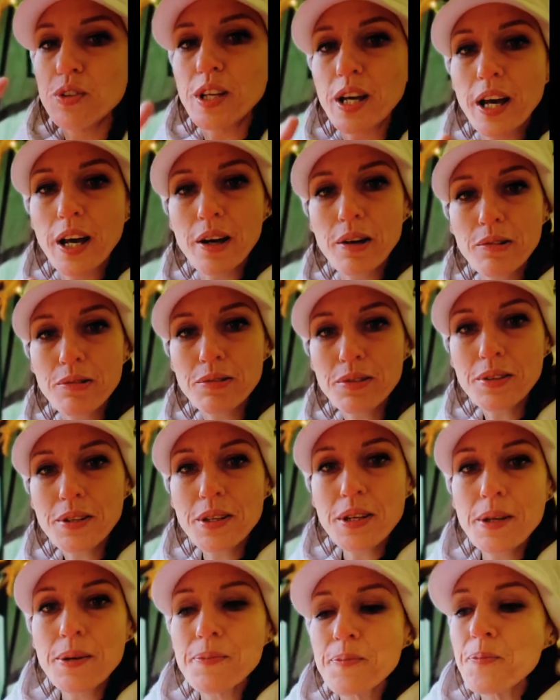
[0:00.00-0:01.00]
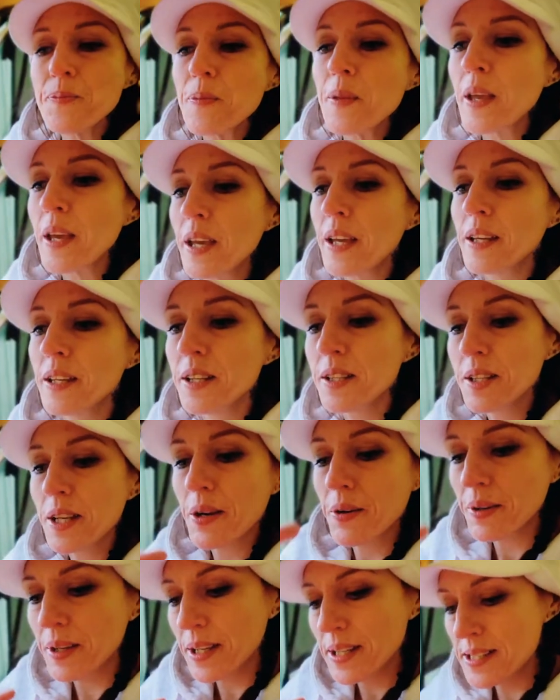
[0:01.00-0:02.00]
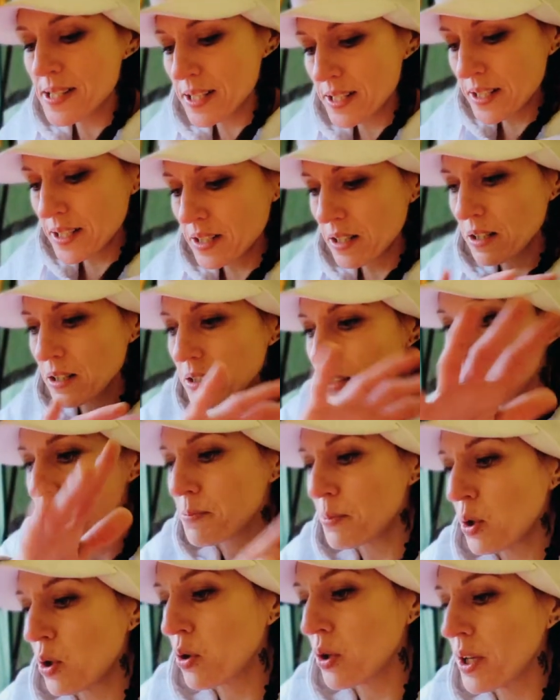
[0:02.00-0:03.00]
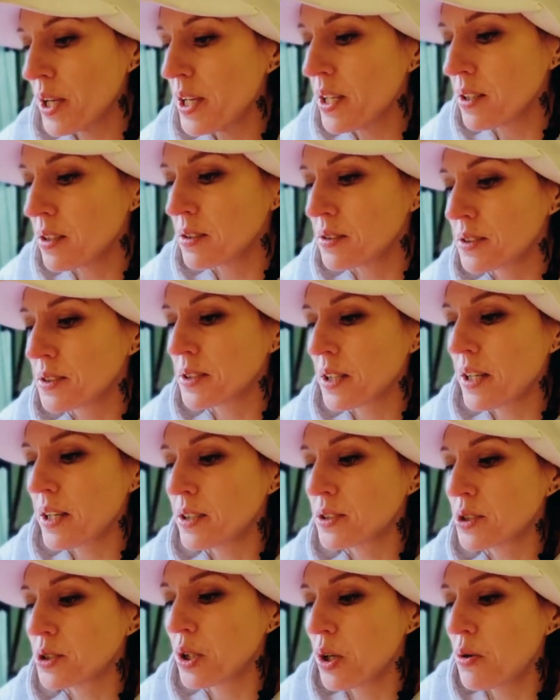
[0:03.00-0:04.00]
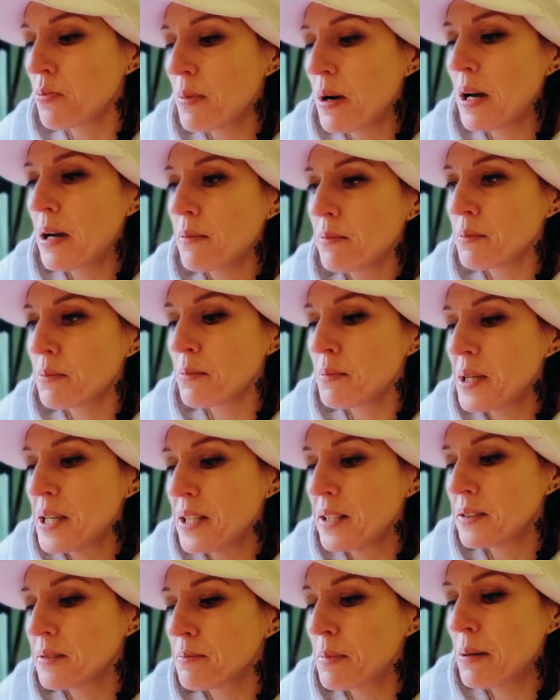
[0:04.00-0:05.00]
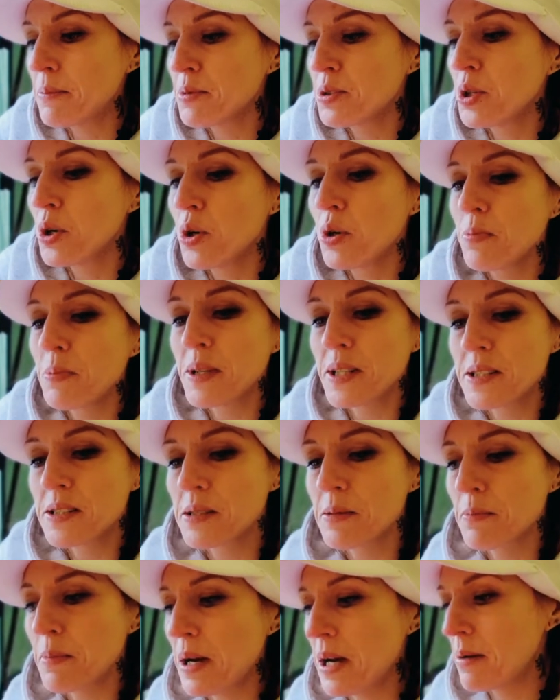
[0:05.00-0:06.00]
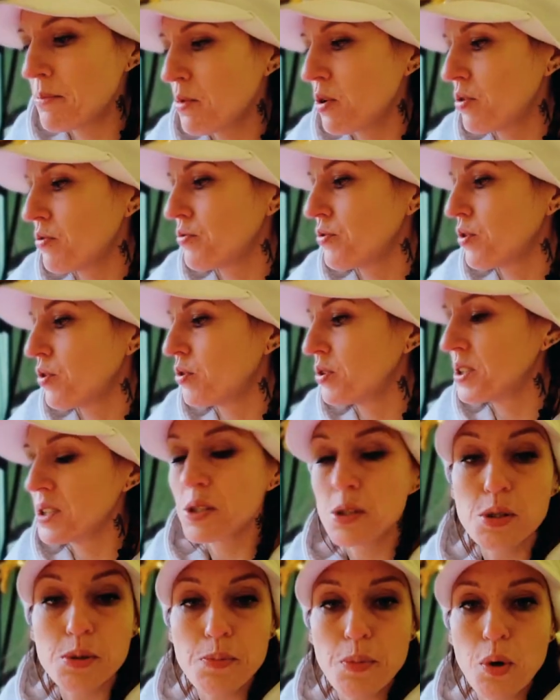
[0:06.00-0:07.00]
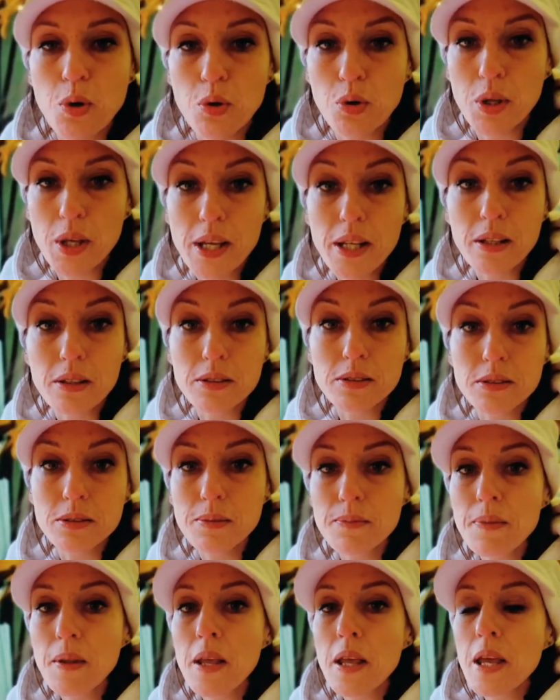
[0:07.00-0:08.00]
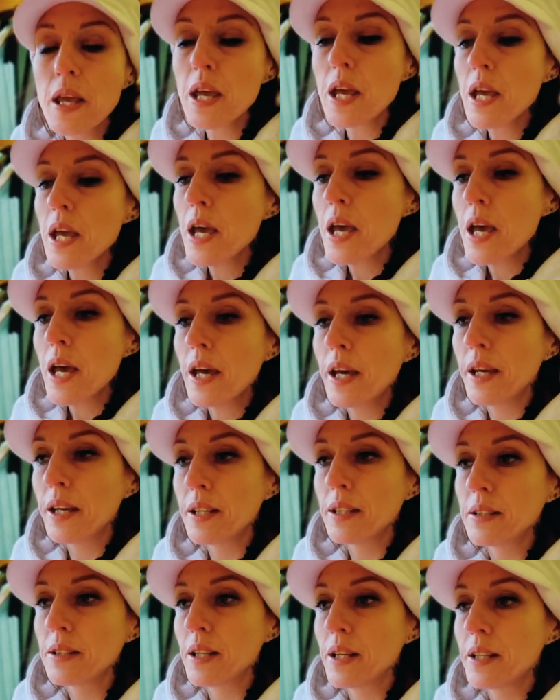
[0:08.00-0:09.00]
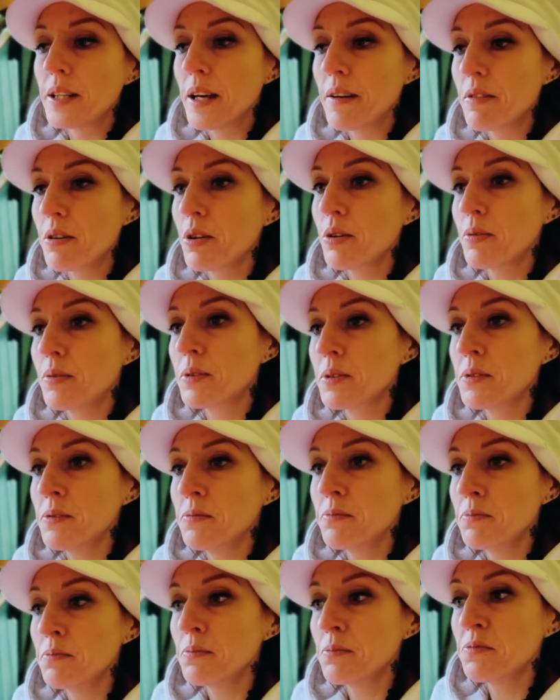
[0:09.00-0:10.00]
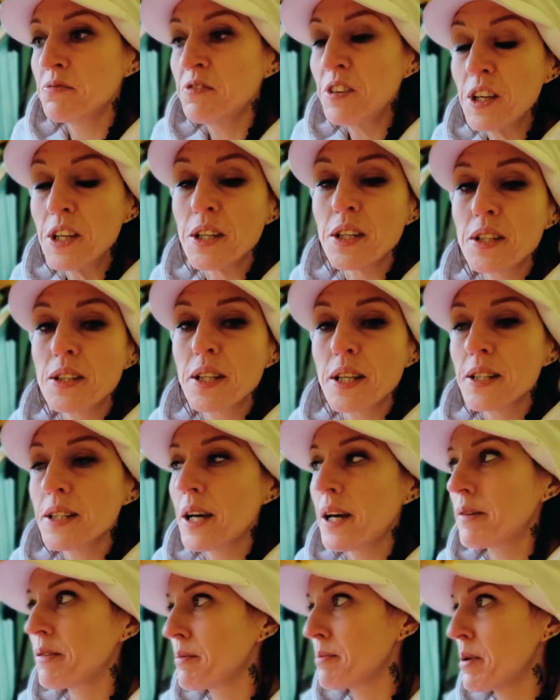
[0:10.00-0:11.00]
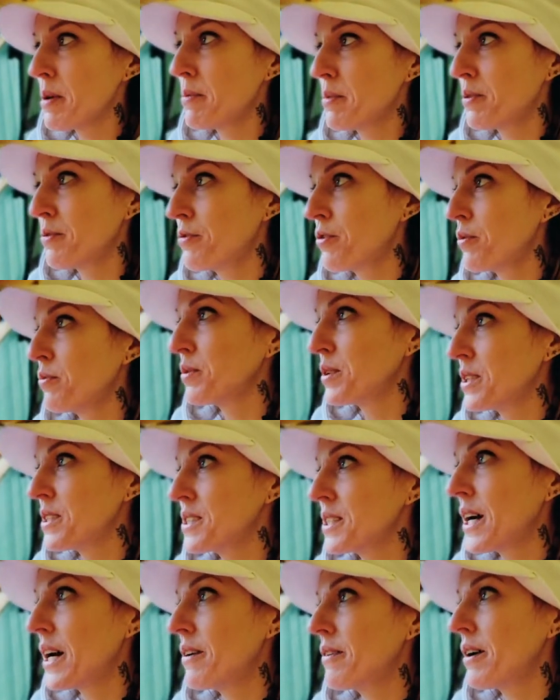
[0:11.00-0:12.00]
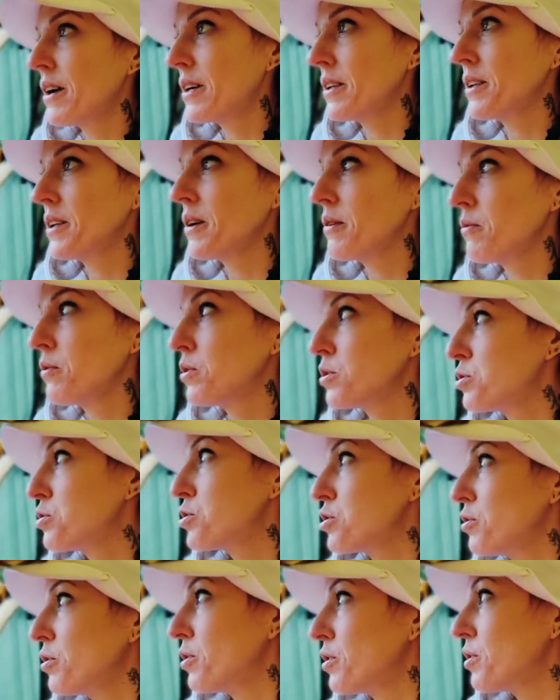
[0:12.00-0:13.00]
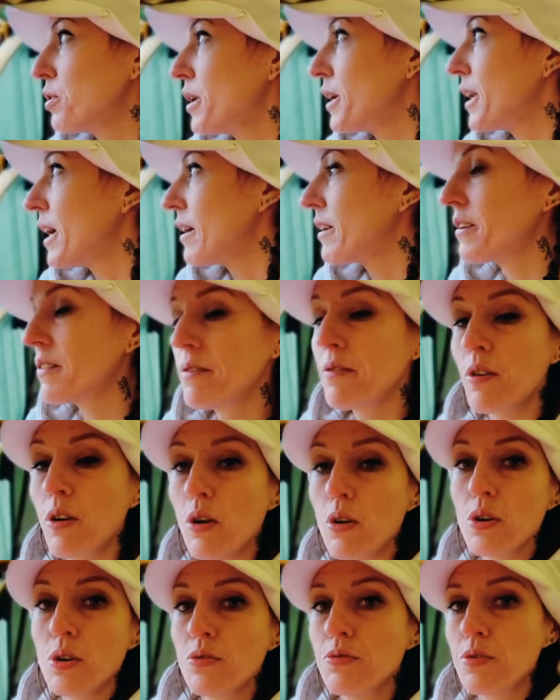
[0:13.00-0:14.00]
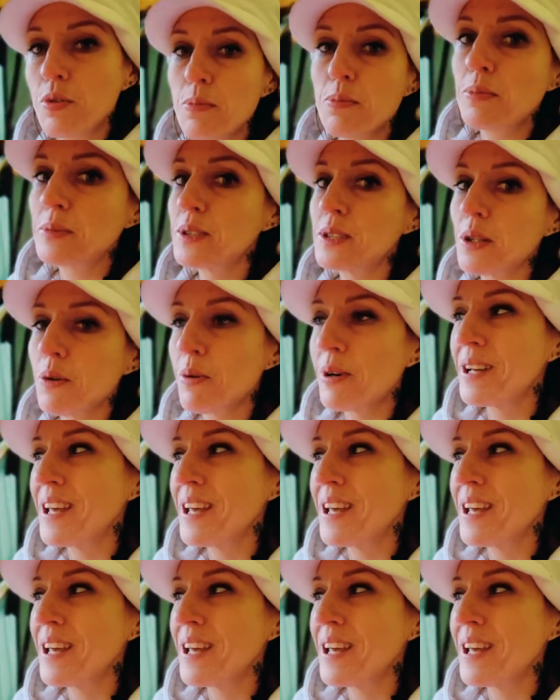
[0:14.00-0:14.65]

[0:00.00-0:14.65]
down and it creates a little small hills. Uh, so mam mean, mam tor means a mam of all these small hills. And another thing that I remember from this area that I watched uh, another vlog from someone